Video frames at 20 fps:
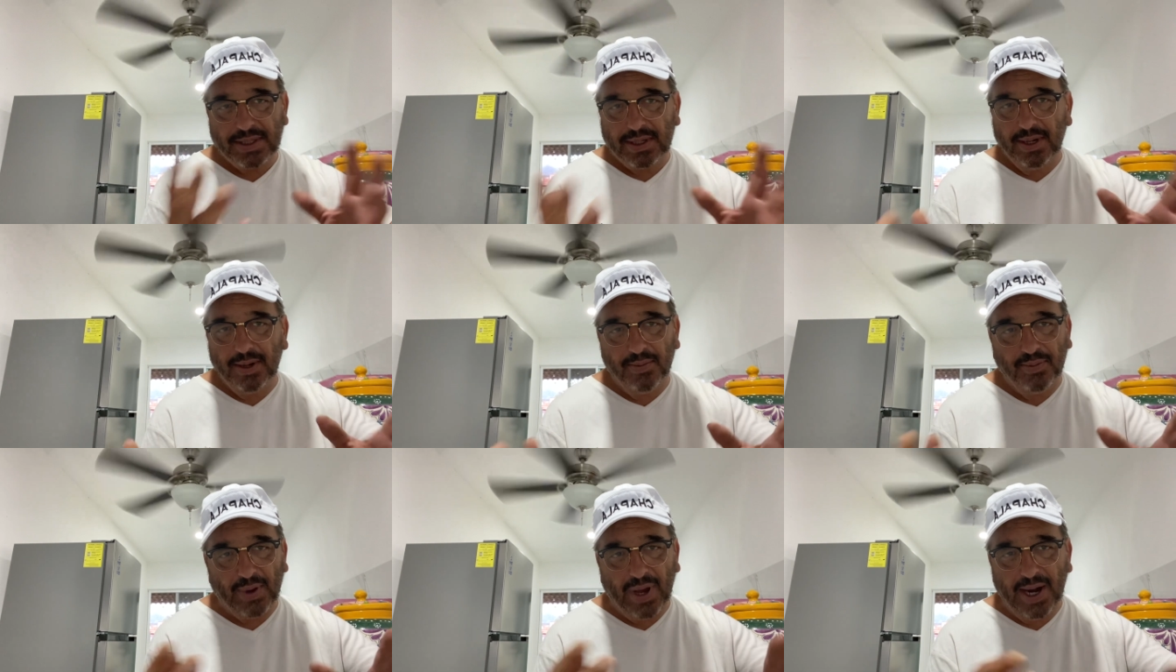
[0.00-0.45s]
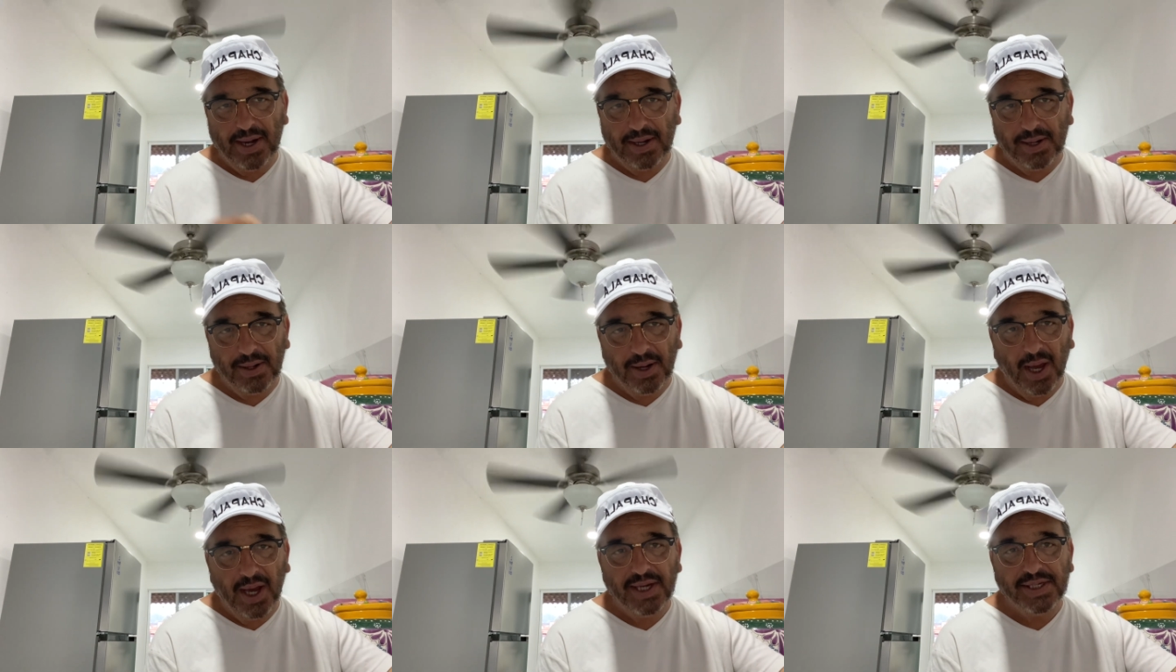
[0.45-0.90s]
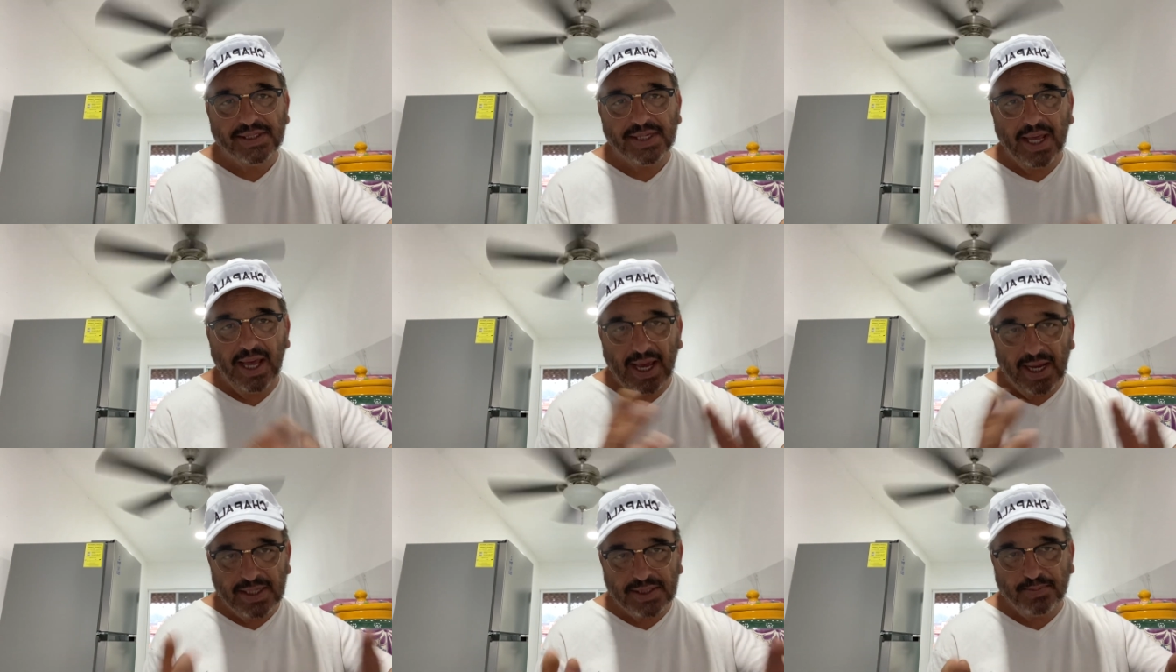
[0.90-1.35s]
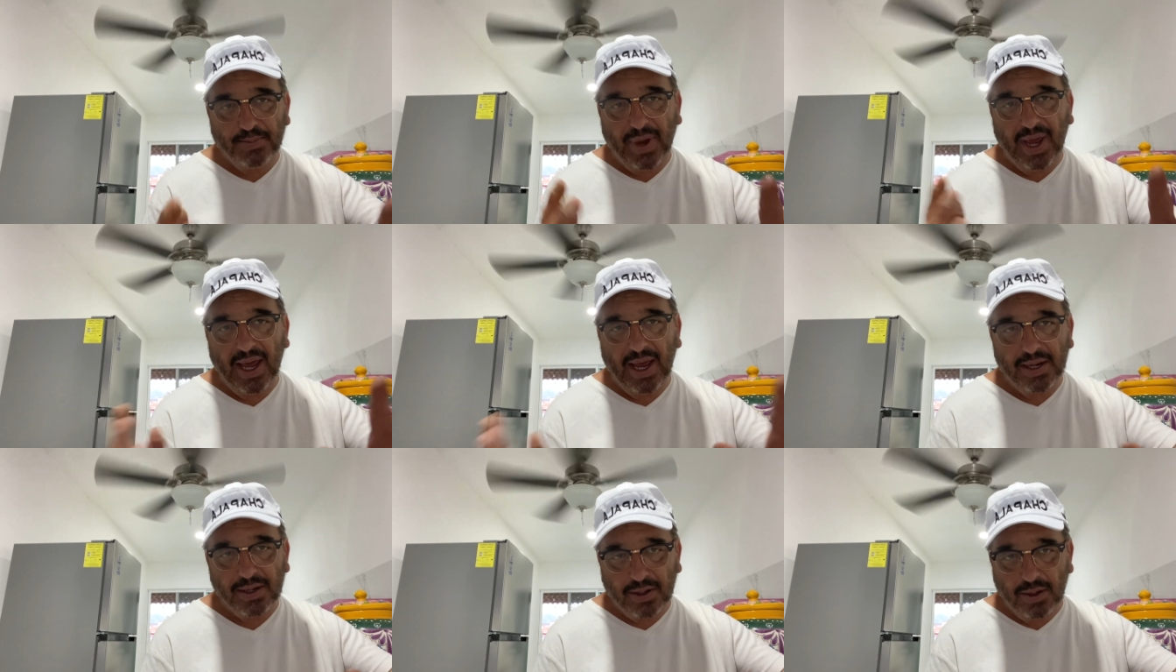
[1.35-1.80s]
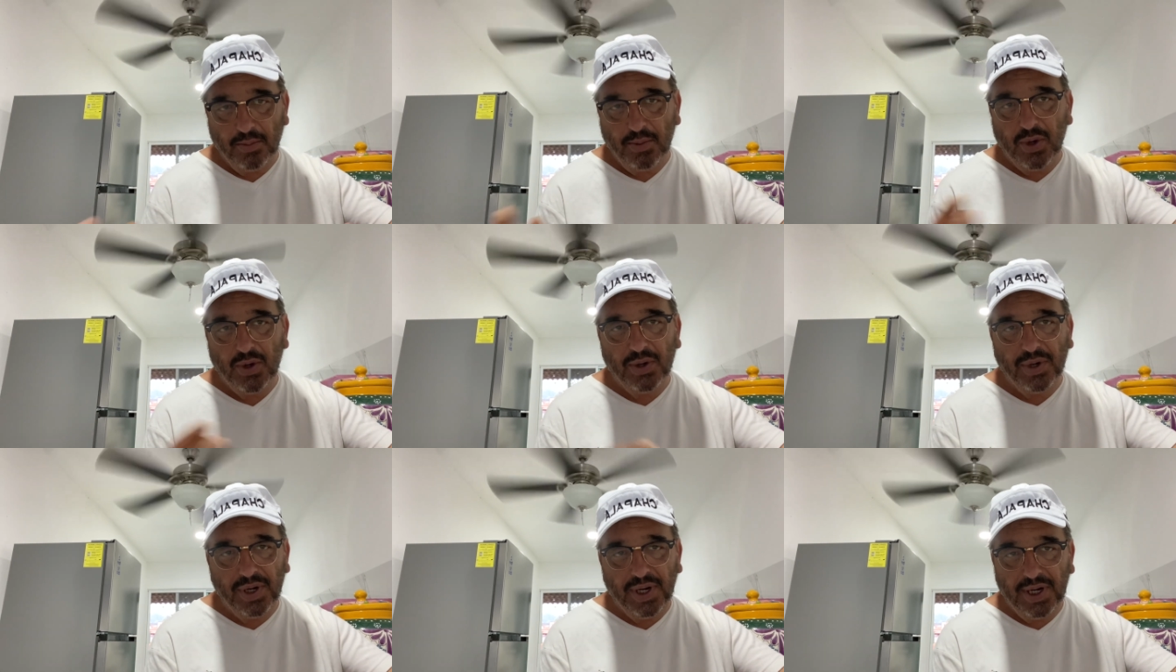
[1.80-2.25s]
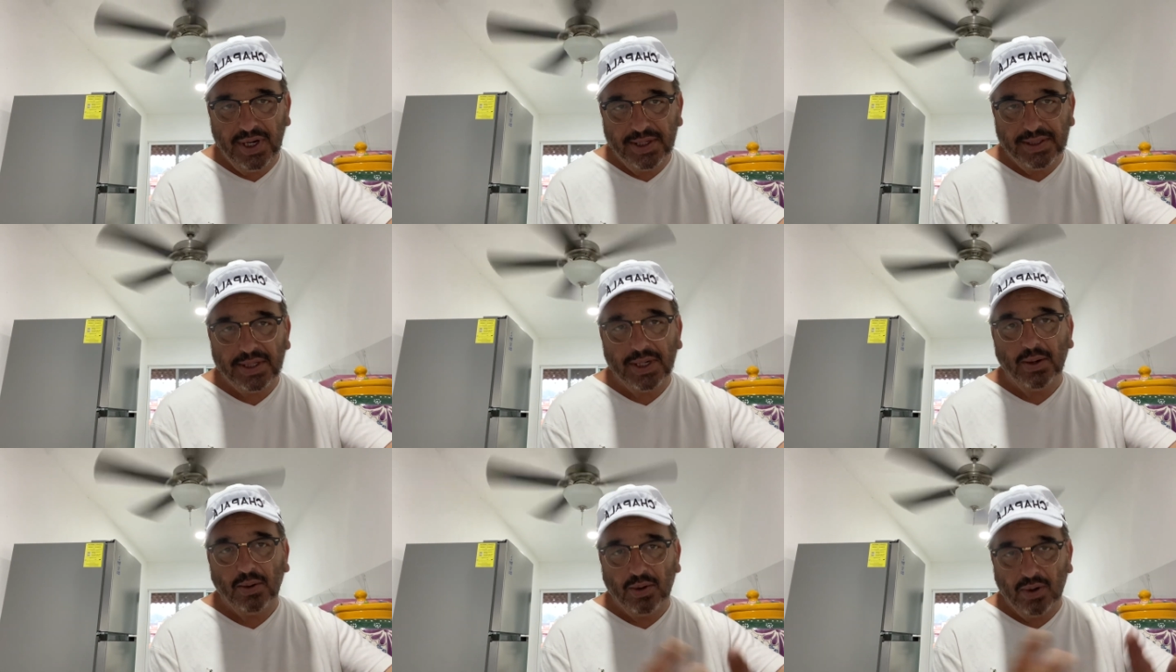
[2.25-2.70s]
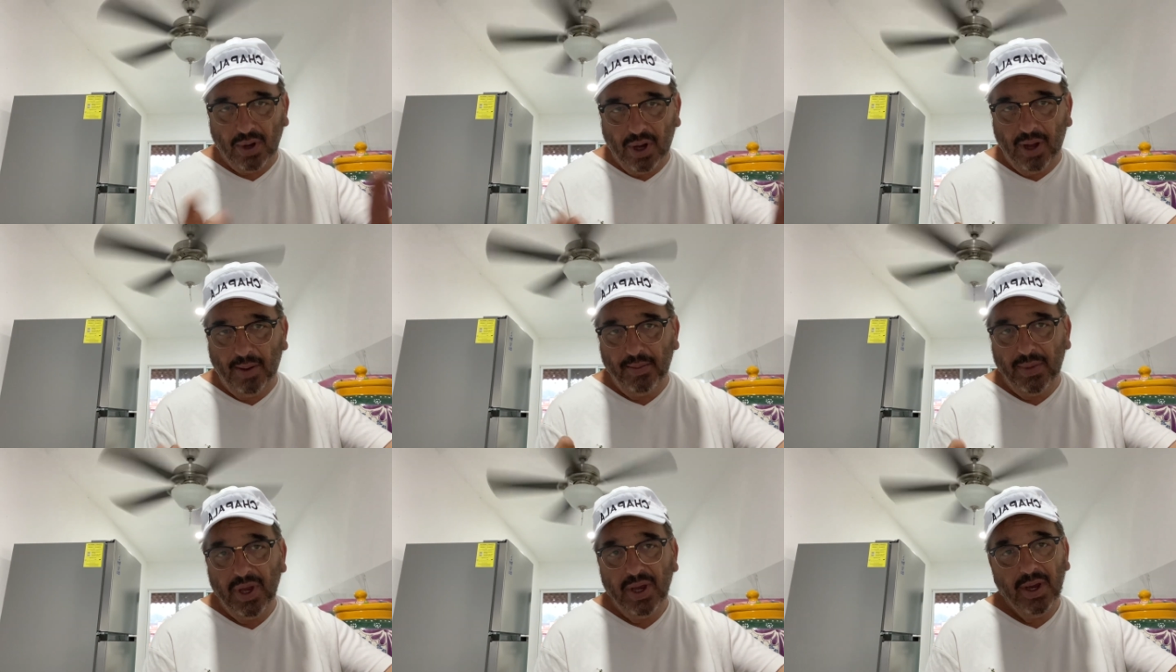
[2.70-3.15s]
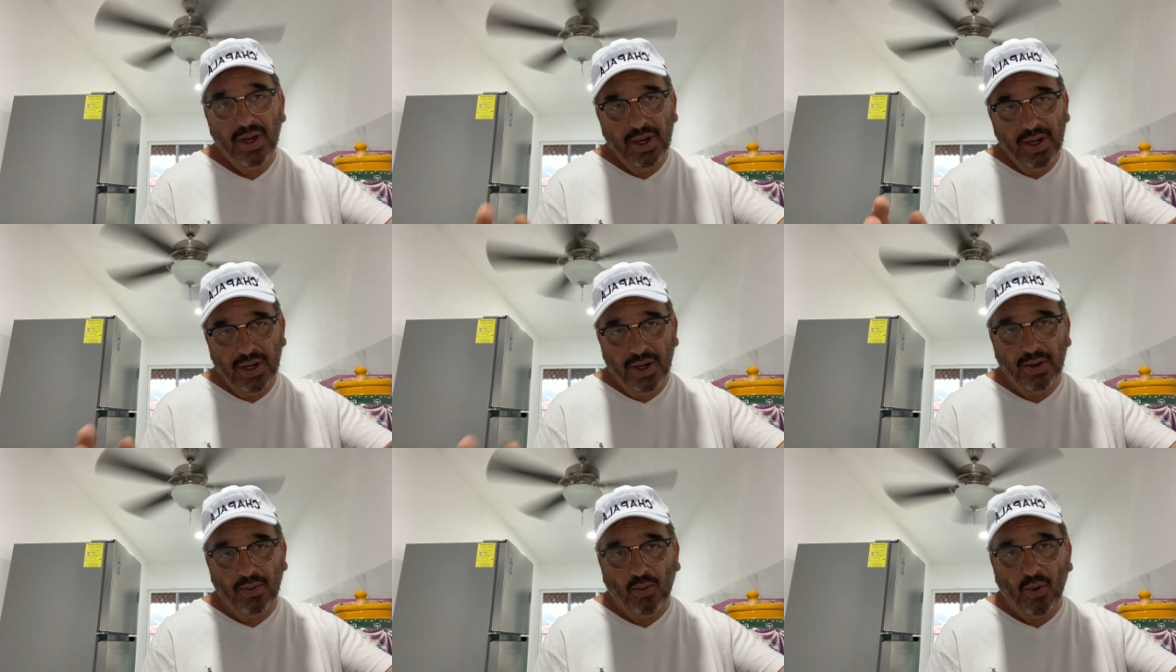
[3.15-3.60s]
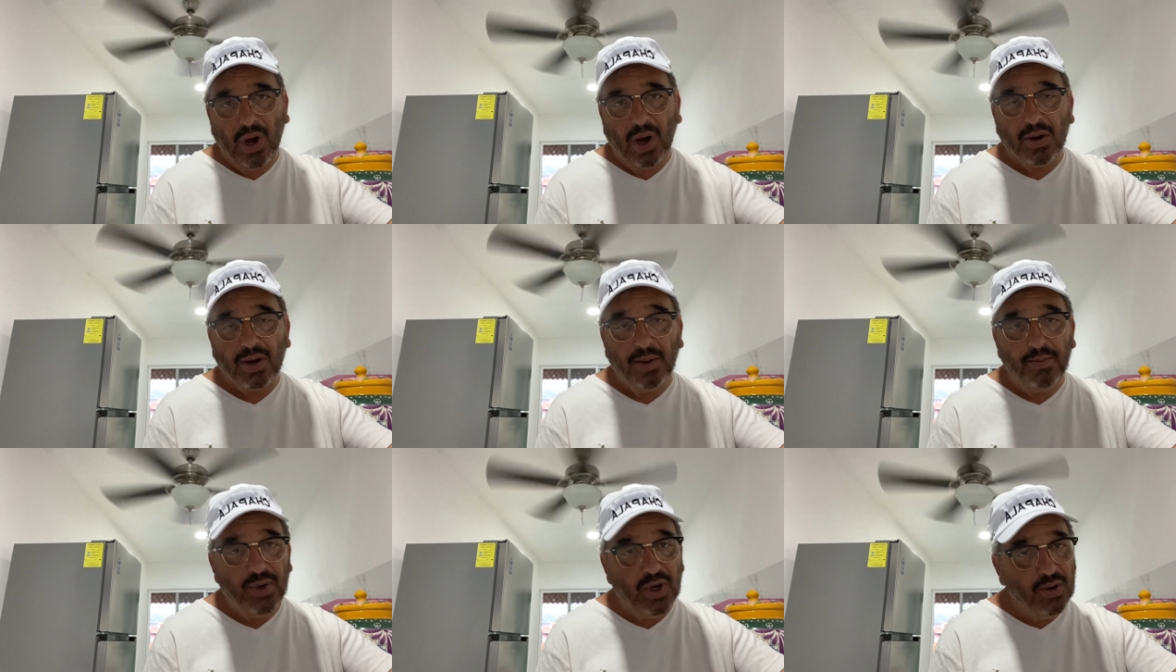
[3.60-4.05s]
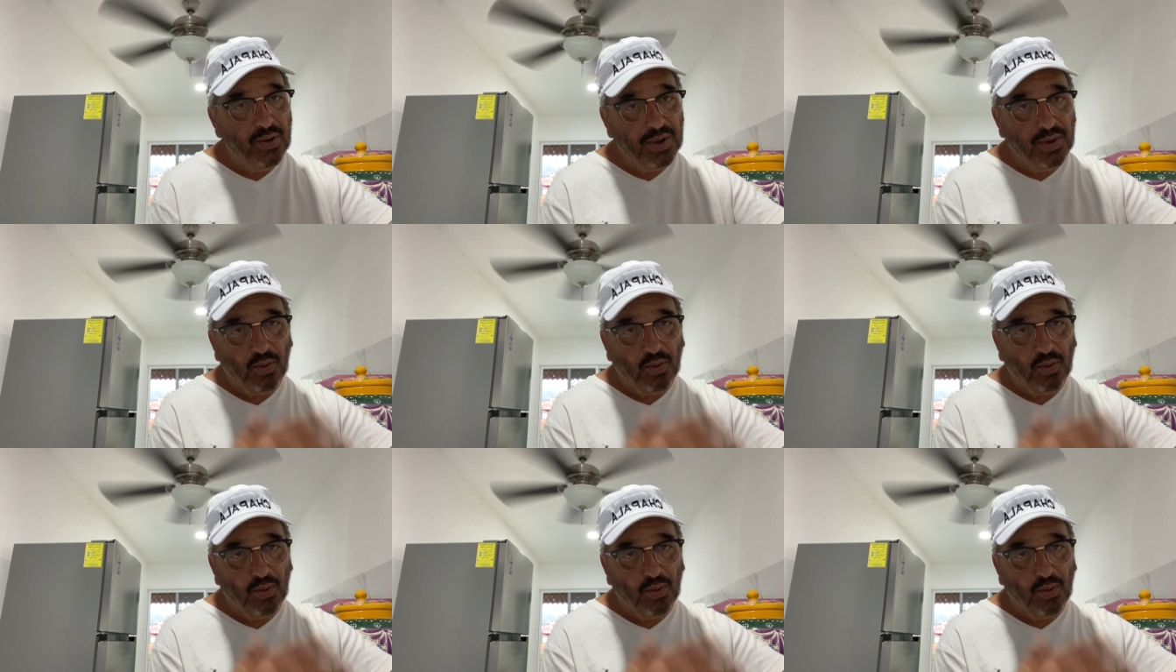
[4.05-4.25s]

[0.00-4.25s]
going to find a nice expat community that'll come and welcome you.